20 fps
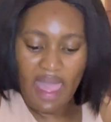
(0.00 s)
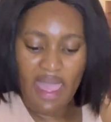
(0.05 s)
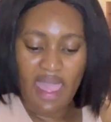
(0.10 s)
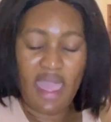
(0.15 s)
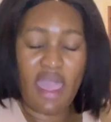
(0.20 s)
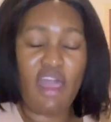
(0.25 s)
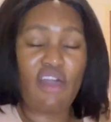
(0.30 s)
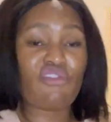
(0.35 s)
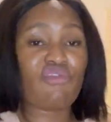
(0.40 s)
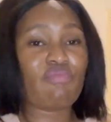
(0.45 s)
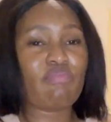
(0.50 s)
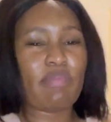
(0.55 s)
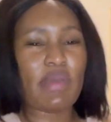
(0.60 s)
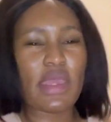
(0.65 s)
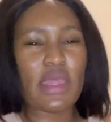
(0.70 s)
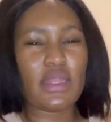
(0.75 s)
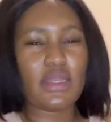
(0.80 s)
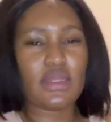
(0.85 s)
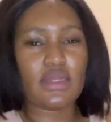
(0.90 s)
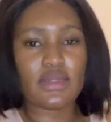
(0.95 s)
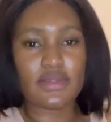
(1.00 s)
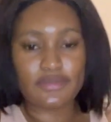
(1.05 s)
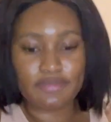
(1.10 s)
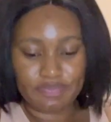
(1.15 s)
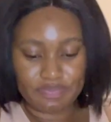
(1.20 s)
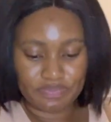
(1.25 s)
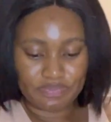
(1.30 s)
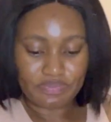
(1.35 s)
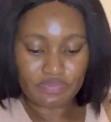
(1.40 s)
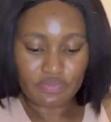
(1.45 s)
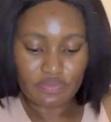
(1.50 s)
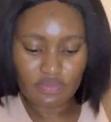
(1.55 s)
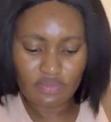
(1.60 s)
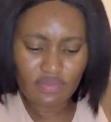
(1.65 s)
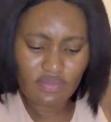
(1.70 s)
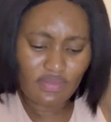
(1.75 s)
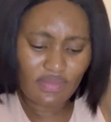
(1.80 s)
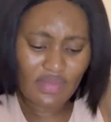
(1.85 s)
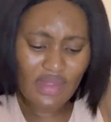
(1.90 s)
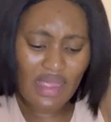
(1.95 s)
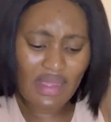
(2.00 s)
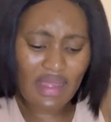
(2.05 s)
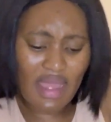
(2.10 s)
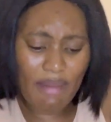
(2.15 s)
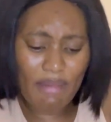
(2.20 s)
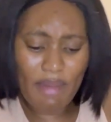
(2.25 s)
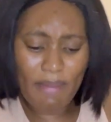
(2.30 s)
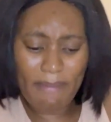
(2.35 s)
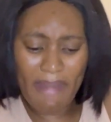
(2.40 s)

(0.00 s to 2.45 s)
have been coming